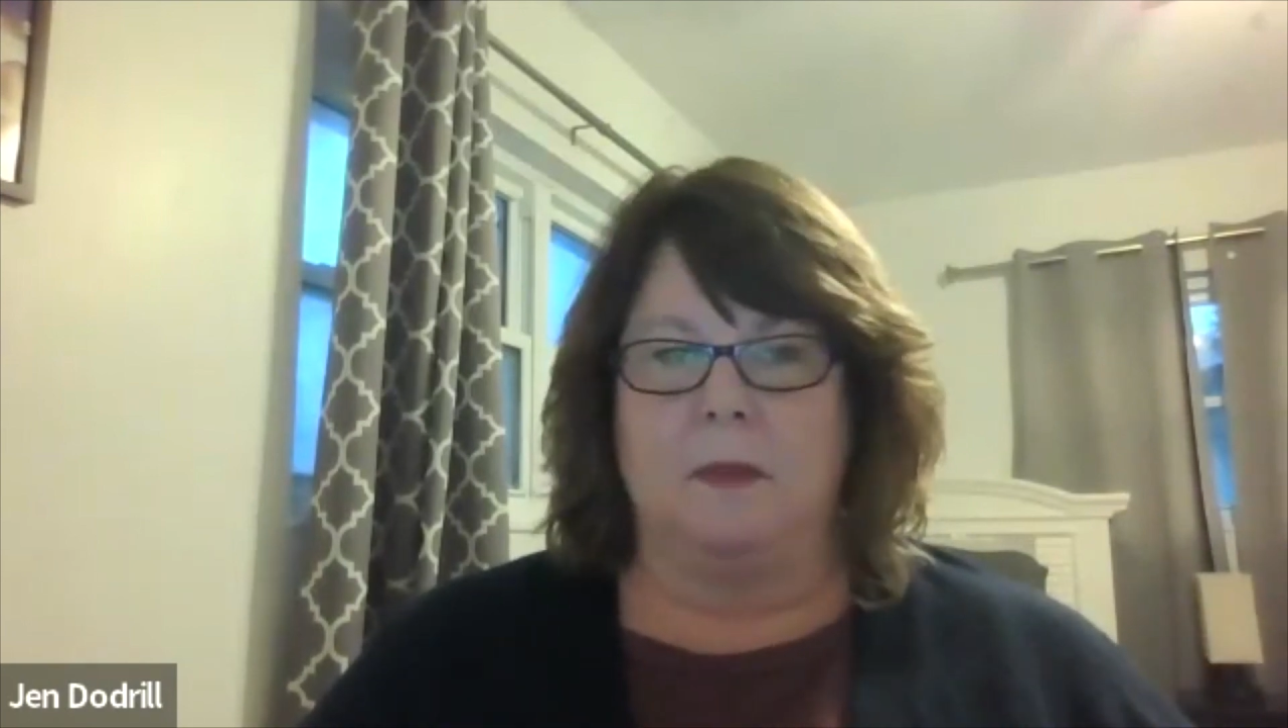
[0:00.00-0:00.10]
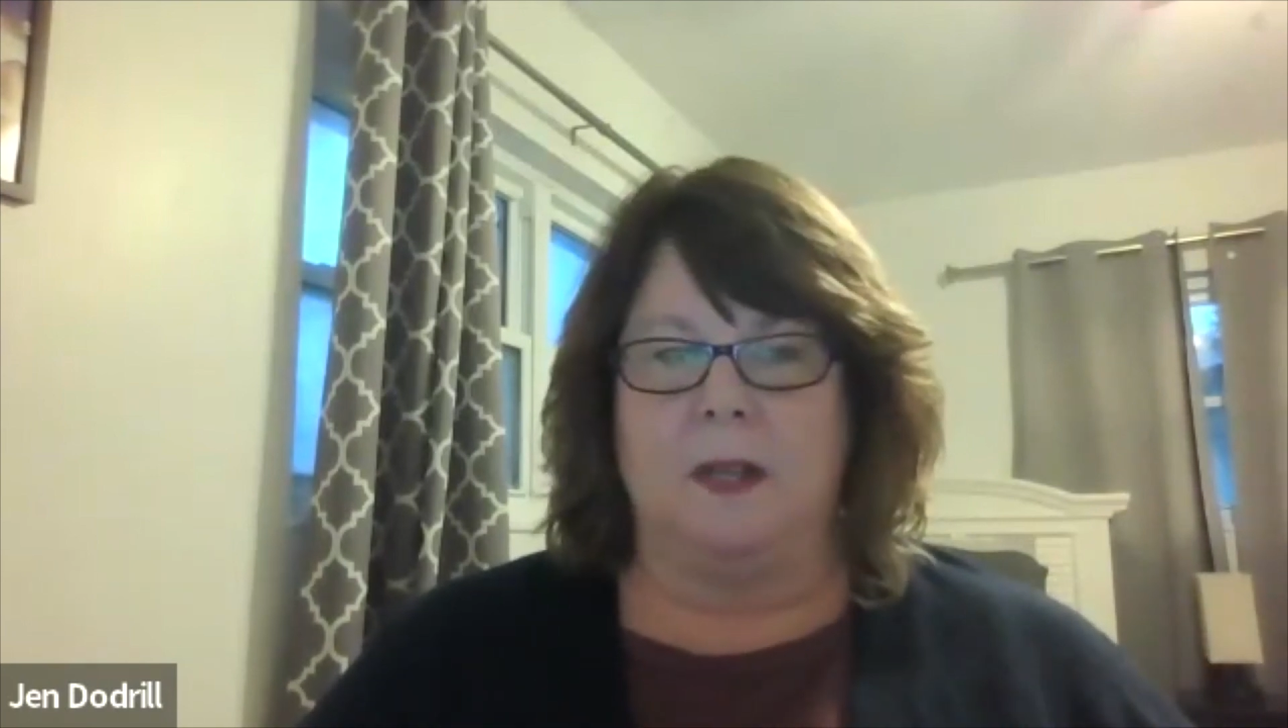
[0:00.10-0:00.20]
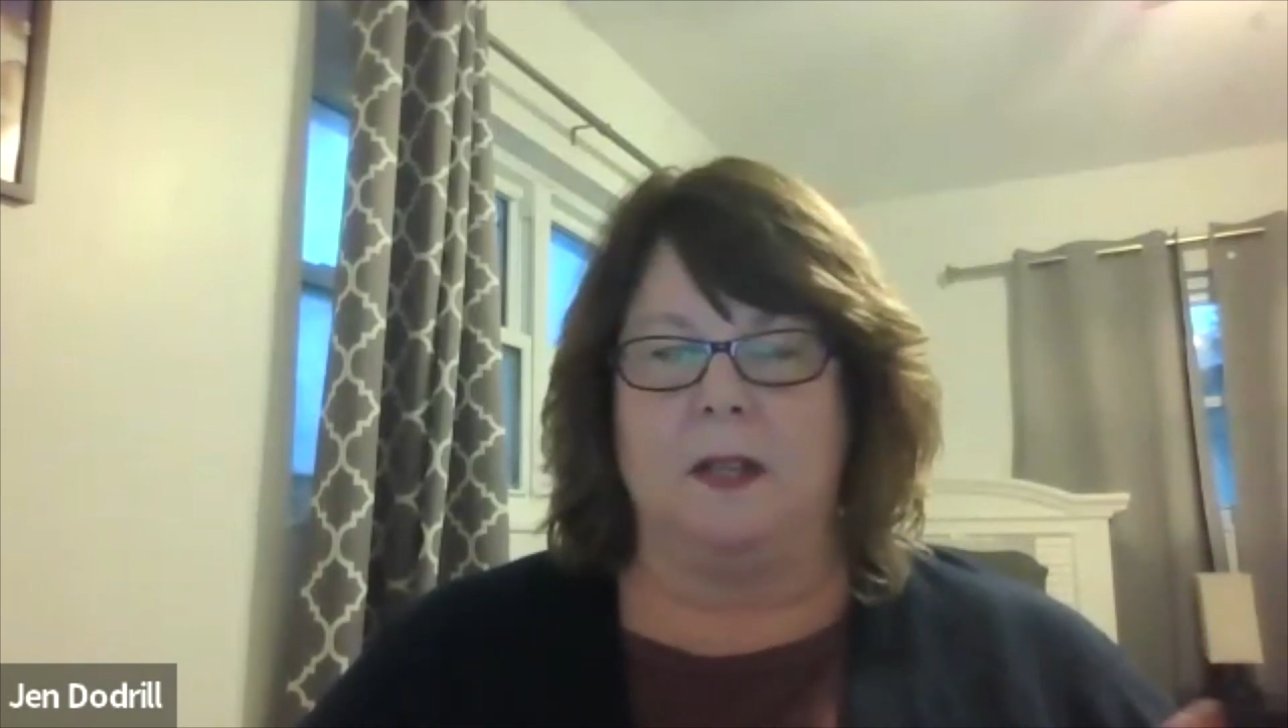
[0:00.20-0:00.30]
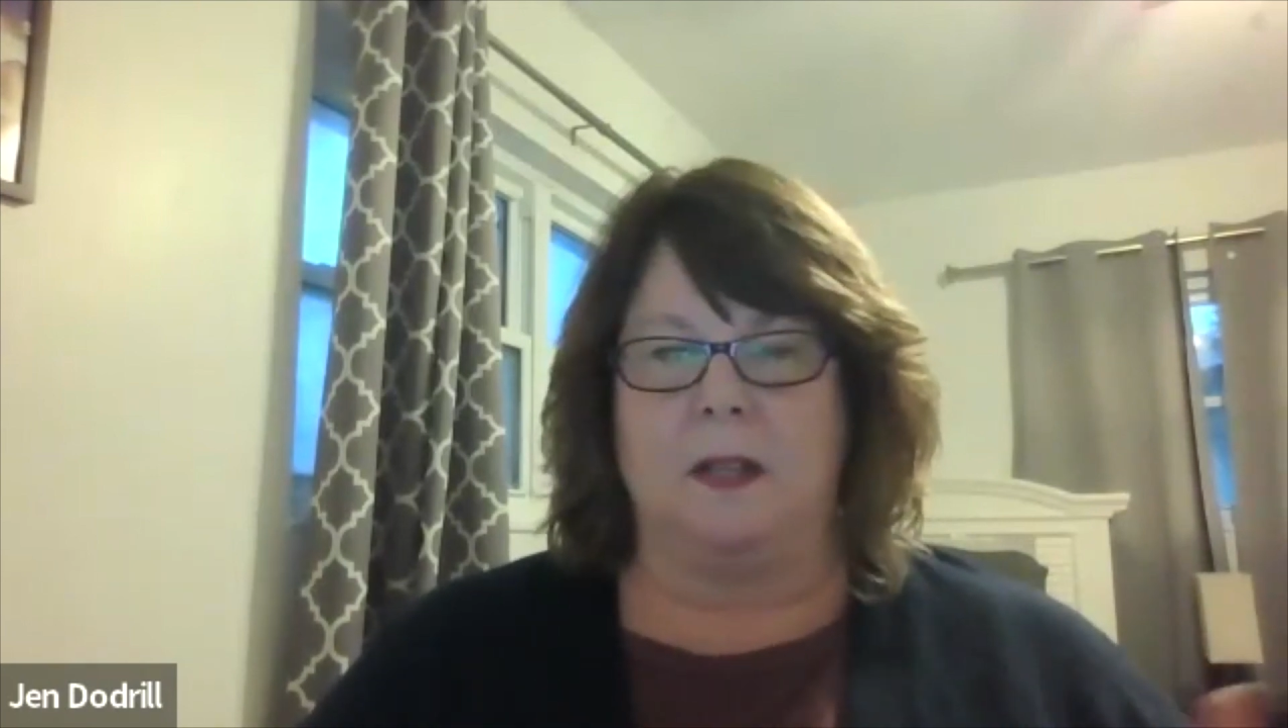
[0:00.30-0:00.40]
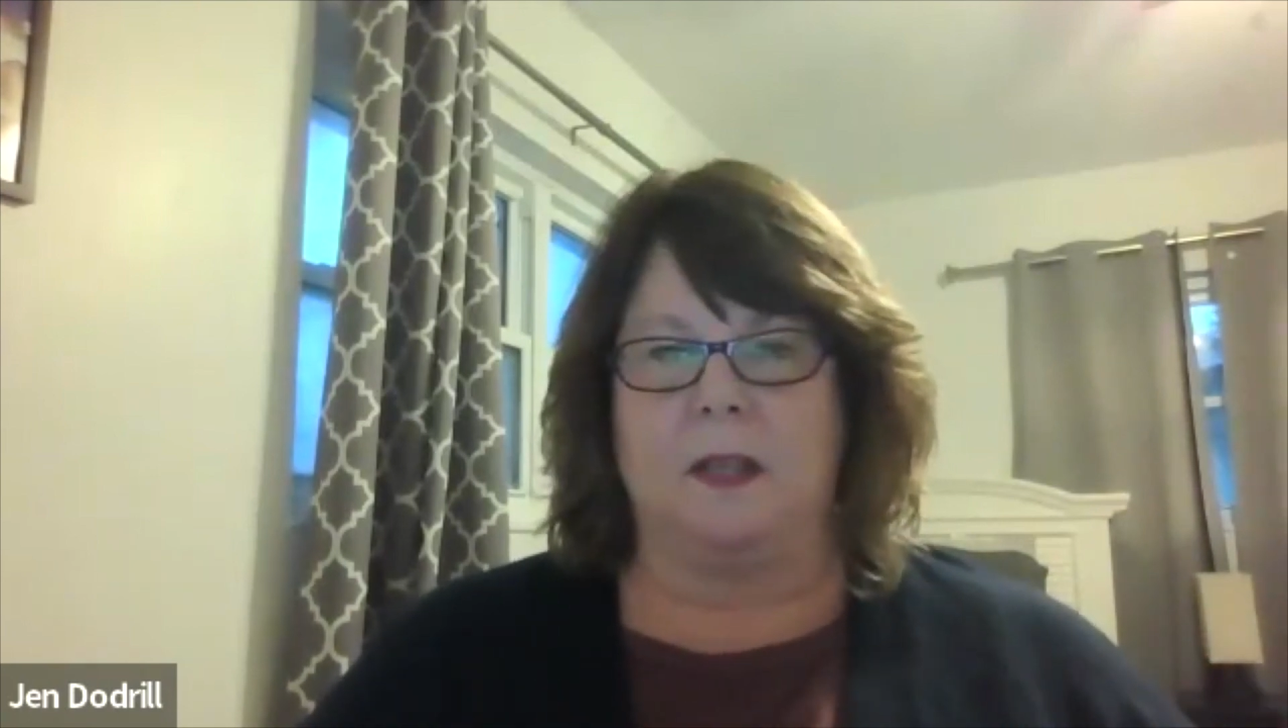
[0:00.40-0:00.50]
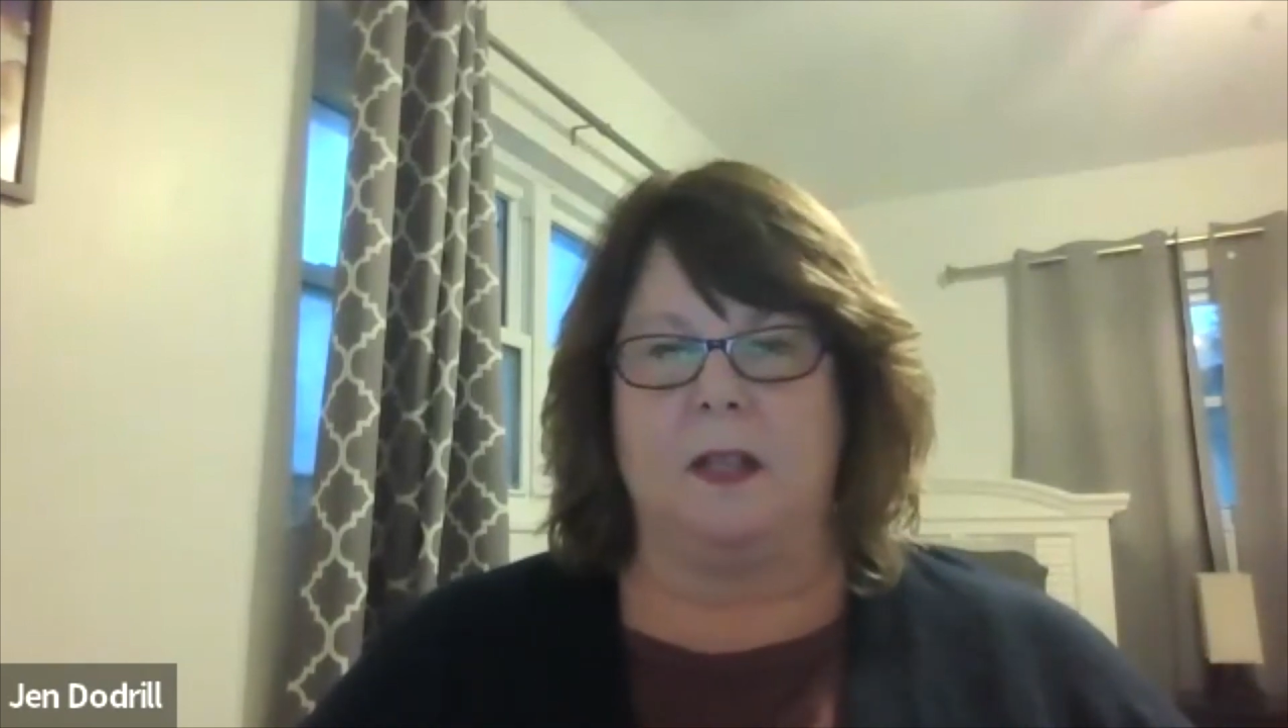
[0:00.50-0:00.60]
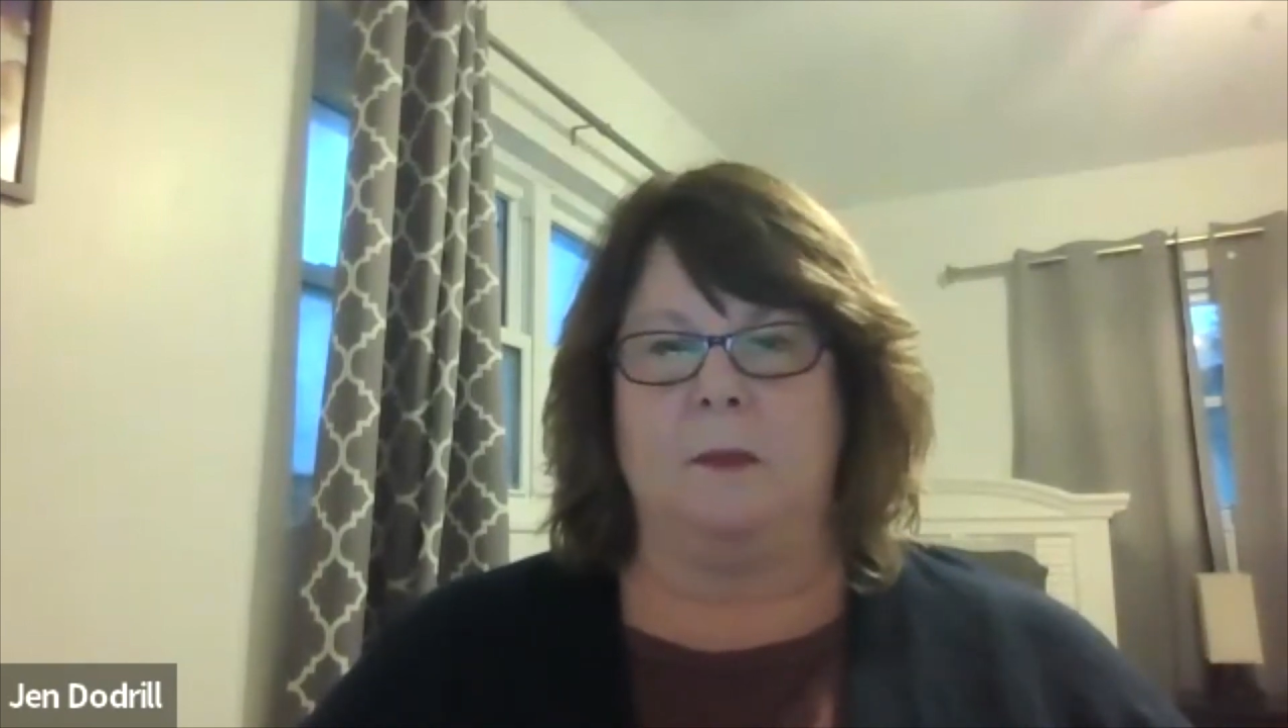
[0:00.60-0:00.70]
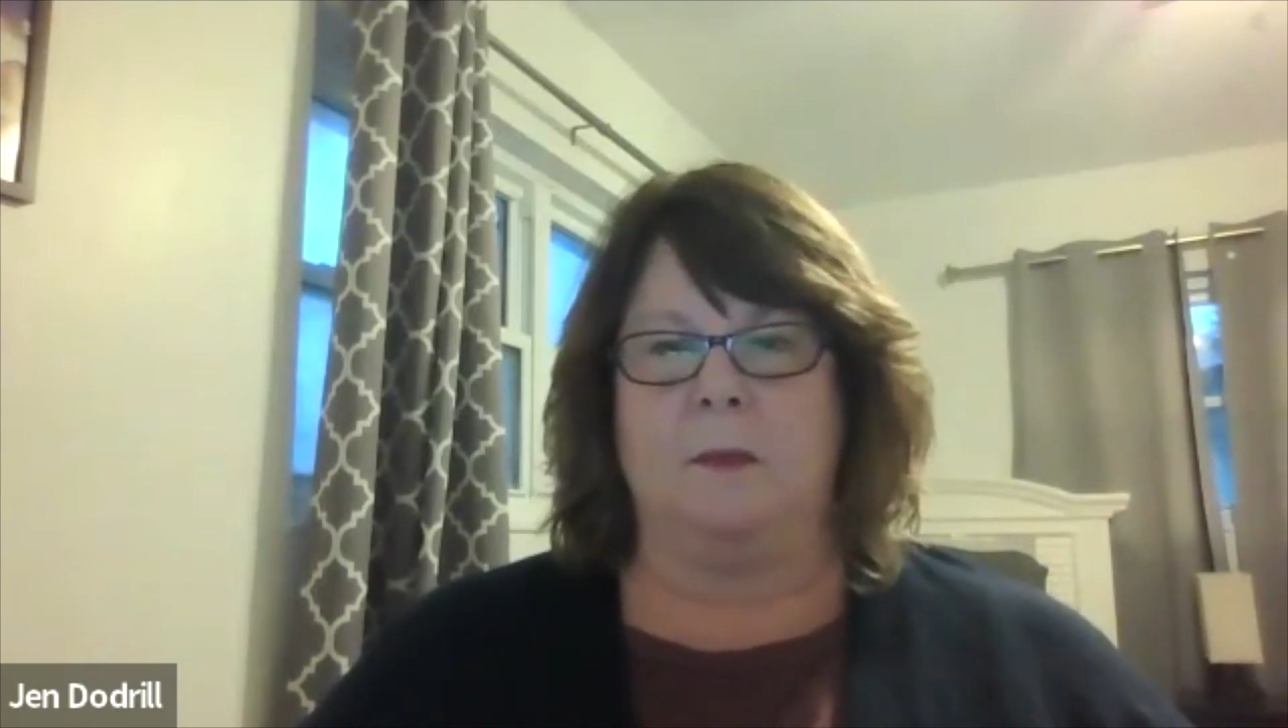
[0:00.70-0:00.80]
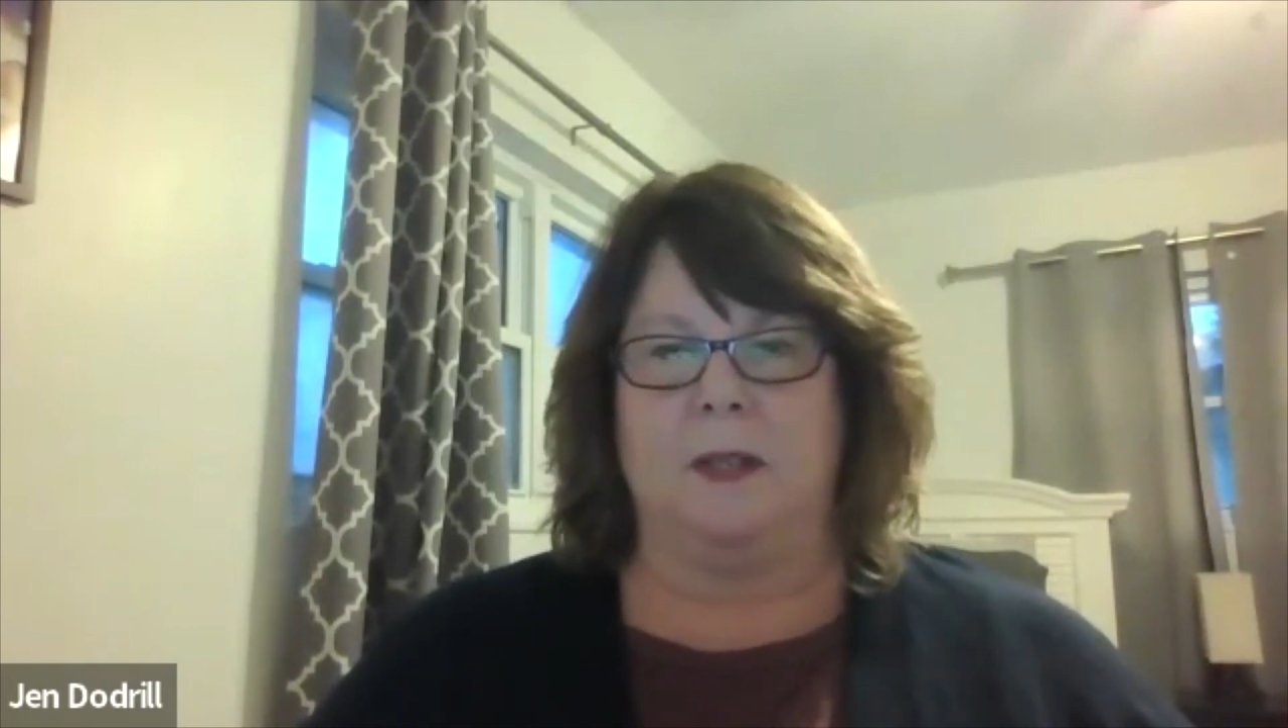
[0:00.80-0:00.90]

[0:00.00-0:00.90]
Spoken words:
and the theme